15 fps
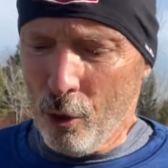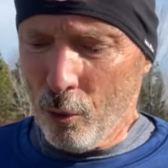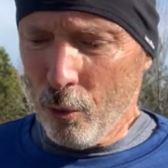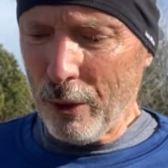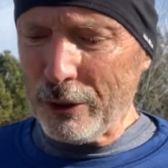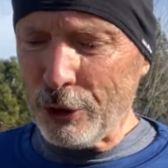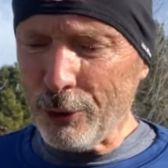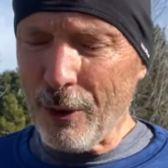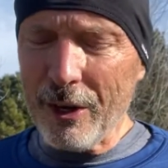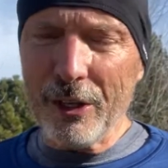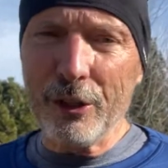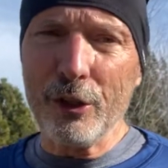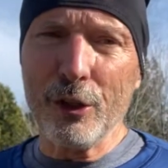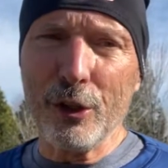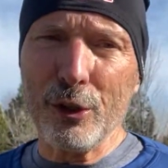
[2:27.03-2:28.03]
What you want to
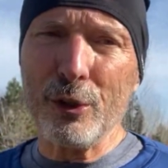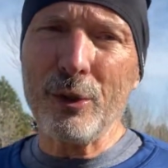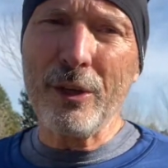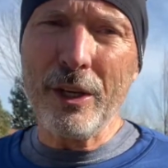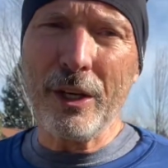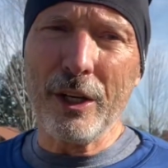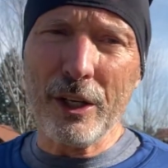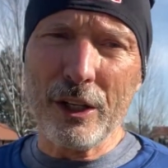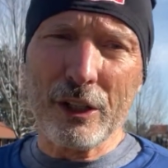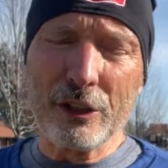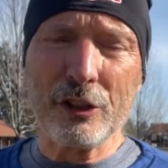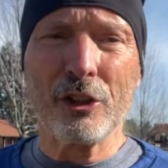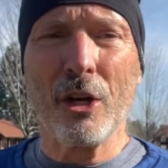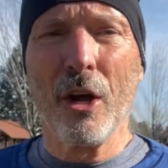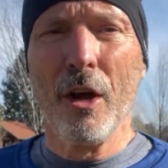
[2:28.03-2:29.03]
do
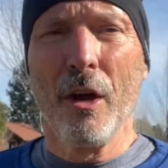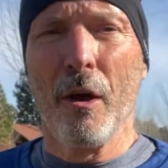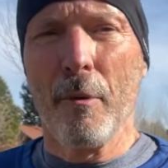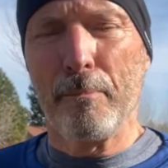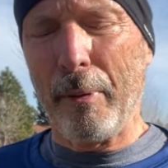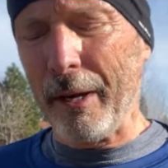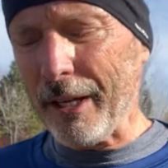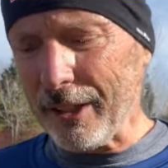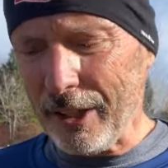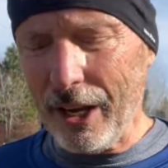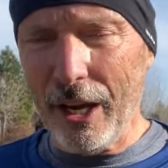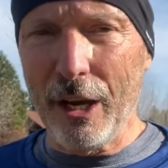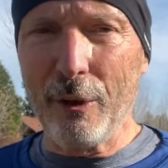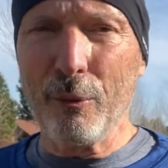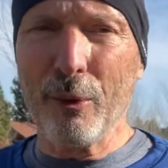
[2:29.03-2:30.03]
is pick a
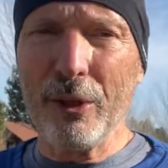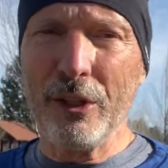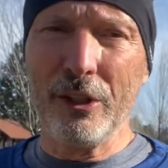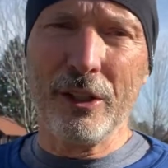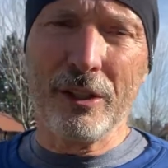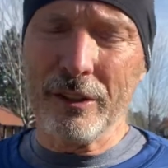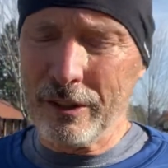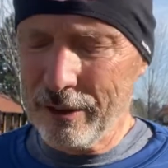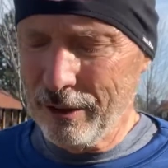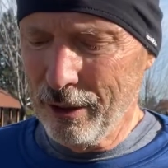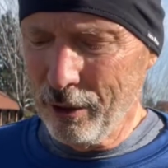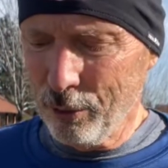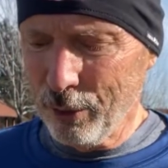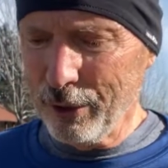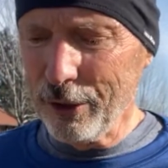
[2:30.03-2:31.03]
day when
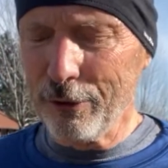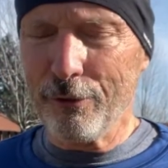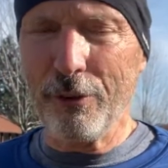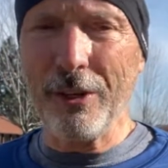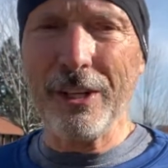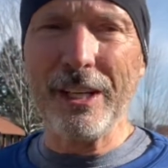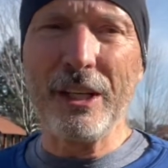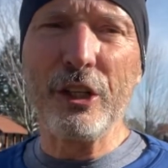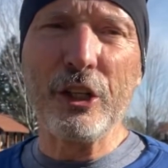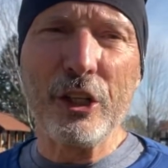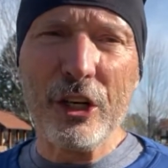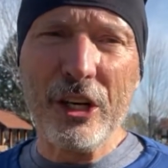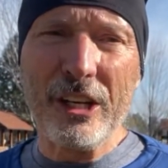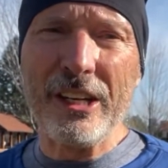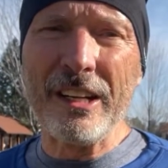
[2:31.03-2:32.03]
you're feeling
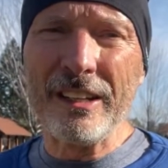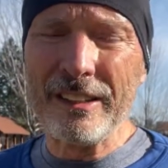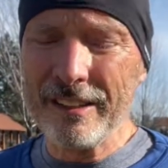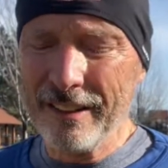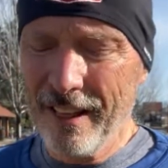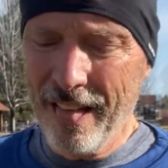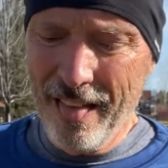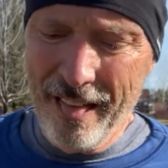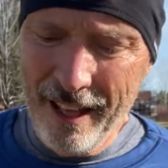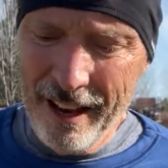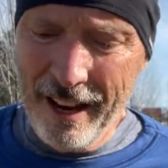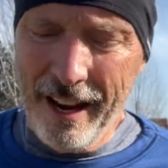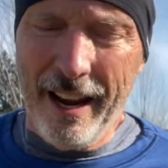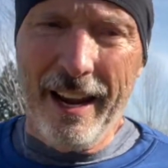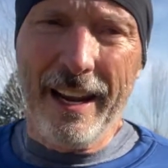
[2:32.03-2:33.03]
good
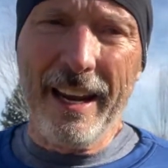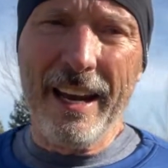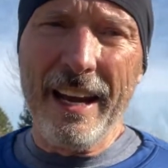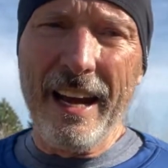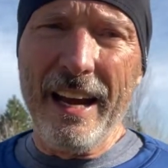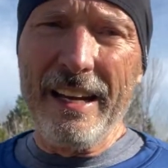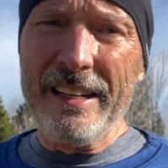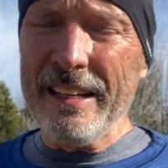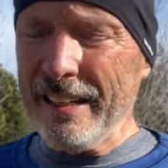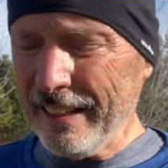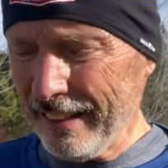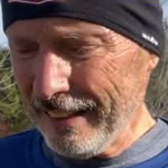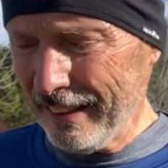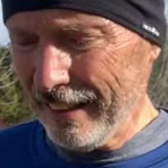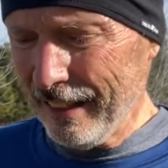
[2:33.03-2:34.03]
and
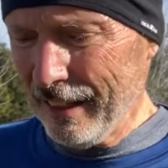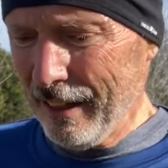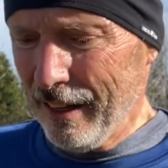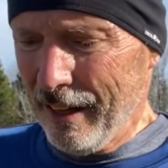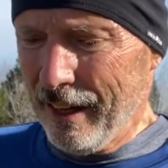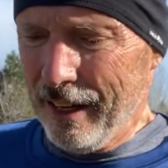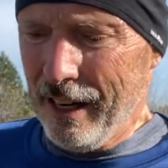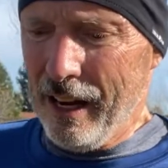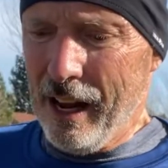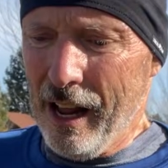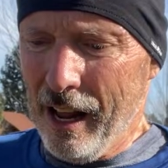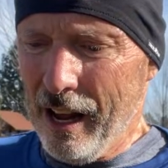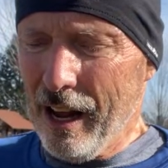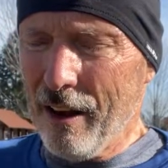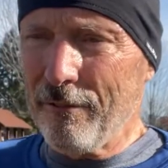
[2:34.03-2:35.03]

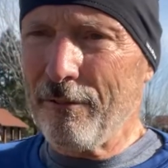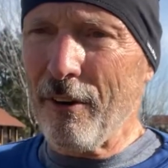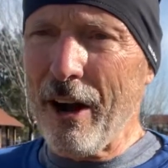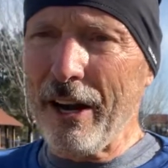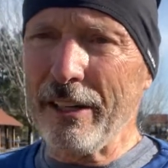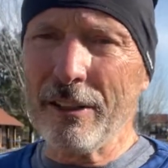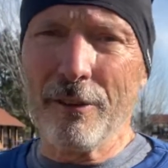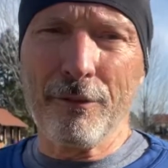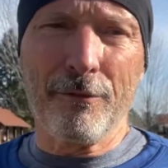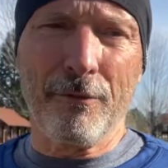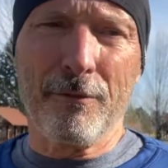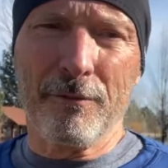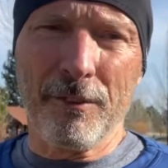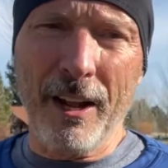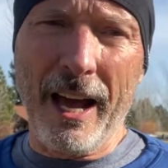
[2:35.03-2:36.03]
find a
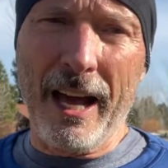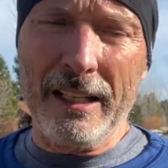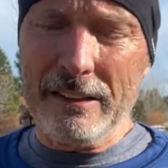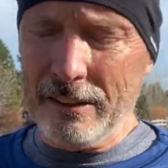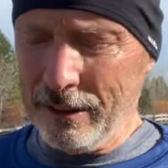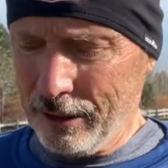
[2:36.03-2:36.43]
flat,